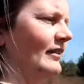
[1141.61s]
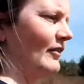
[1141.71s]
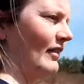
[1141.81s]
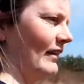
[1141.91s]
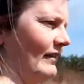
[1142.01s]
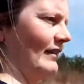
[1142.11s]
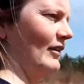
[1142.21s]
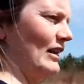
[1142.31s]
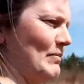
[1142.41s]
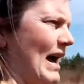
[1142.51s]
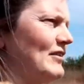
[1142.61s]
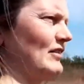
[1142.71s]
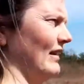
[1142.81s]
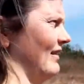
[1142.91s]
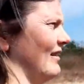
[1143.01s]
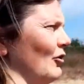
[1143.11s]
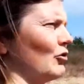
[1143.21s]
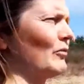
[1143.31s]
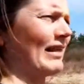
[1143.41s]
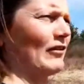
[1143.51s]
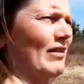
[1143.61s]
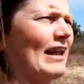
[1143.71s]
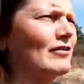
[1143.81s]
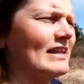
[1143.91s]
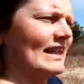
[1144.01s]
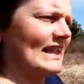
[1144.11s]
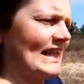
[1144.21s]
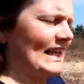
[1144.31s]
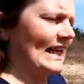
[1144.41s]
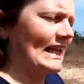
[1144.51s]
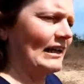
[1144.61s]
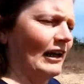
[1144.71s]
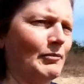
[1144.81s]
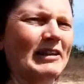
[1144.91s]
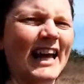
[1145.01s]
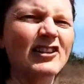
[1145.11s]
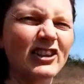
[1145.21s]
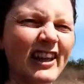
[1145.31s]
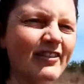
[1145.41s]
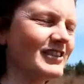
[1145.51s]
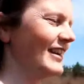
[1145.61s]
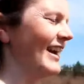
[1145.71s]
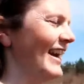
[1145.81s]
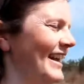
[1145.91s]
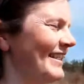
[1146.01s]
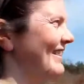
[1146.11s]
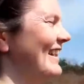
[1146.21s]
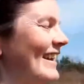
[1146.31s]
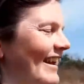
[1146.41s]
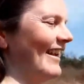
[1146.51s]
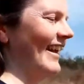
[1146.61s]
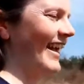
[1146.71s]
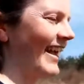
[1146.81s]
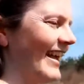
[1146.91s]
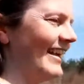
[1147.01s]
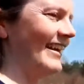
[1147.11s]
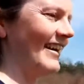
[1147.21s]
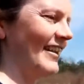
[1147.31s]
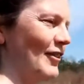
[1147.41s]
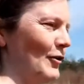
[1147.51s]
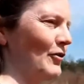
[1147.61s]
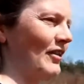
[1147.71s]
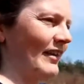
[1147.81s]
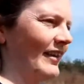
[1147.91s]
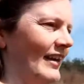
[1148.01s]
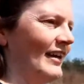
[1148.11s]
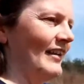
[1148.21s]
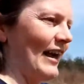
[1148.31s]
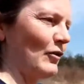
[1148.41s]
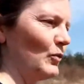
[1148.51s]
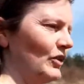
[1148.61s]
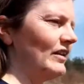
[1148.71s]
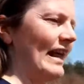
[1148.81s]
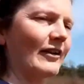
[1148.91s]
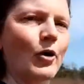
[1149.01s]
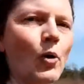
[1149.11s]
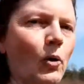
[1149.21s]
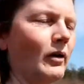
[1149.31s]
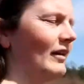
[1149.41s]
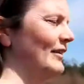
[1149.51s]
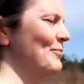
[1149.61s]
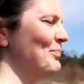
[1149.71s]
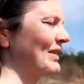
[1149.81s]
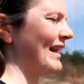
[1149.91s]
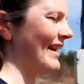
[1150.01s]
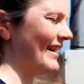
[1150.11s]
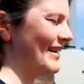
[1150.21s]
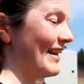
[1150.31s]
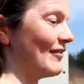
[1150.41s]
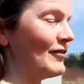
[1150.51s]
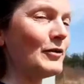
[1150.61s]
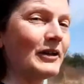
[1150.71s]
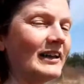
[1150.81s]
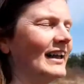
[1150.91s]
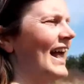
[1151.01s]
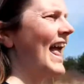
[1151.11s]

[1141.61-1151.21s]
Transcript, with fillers: there's like you can imagine like it's almost like there's energy sitting in there like potential energy sitting in those that wood that coal uh, that fuel